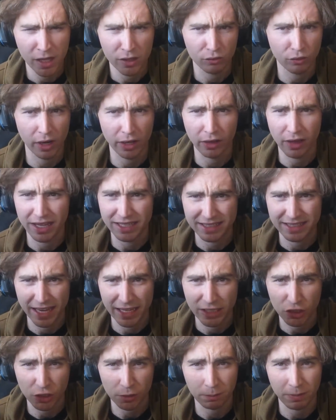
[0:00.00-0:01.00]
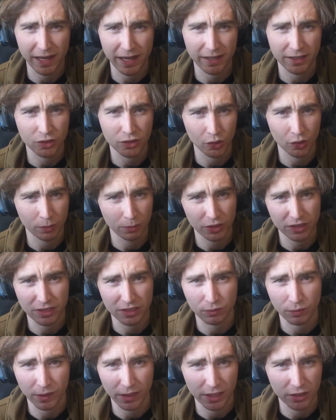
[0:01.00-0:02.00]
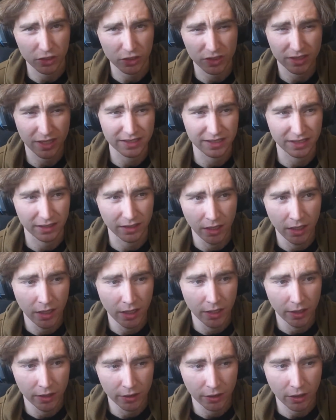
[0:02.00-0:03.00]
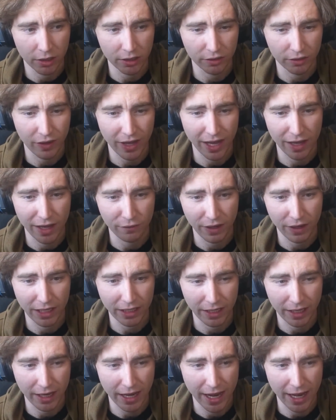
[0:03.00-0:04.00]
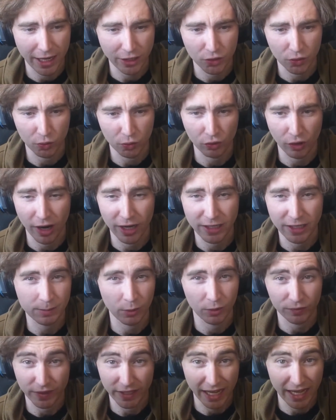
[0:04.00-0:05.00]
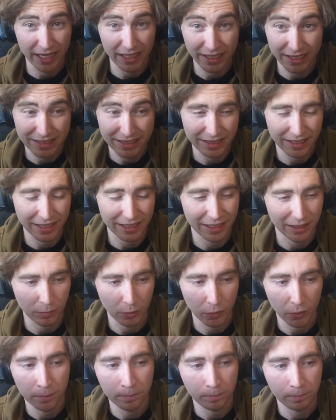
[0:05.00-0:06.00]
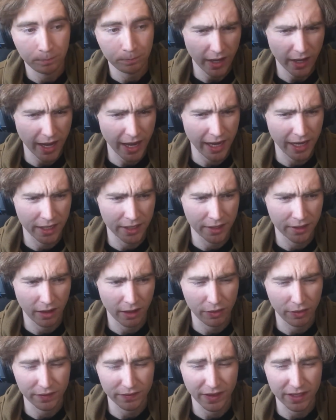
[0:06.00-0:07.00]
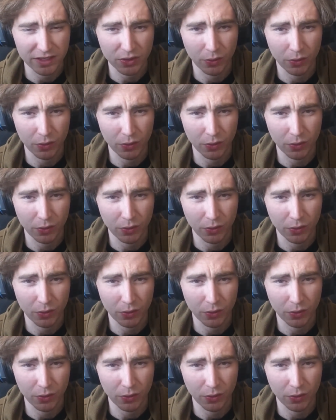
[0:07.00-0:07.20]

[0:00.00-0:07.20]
realization back into him, because he really just doesn't kind of have any actual grasp on reality anymore. And I think that's